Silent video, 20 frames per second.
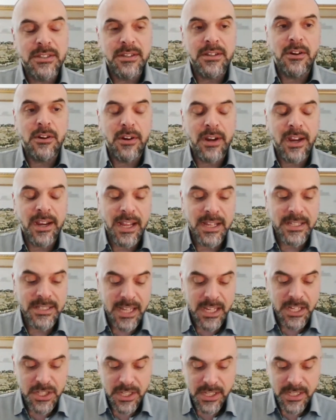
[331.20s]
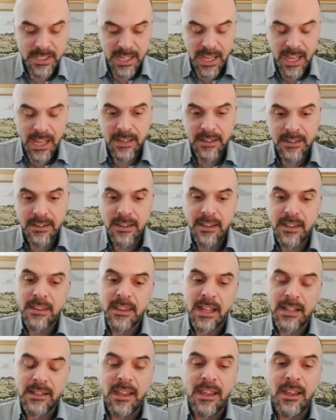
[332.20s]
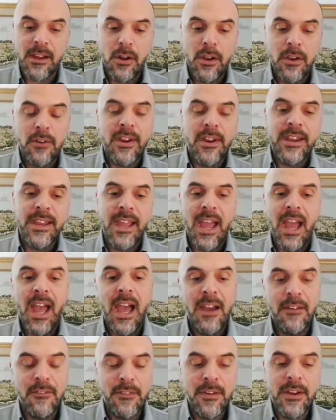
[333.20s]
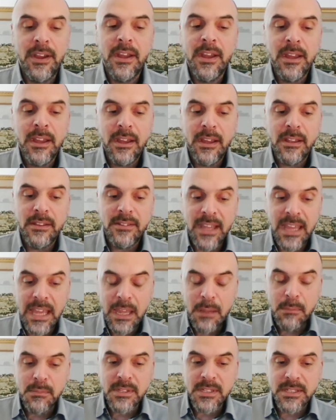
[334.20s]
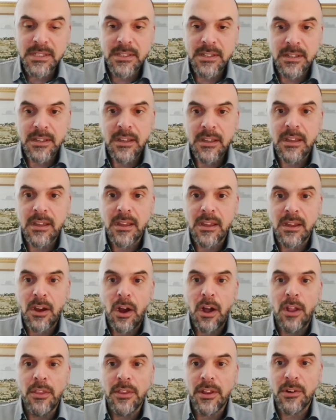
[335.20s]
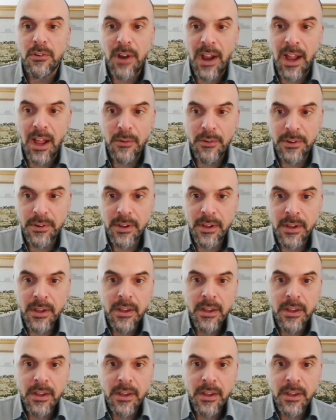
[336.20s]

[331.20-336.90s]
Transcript: organizations and that already have teams on the ground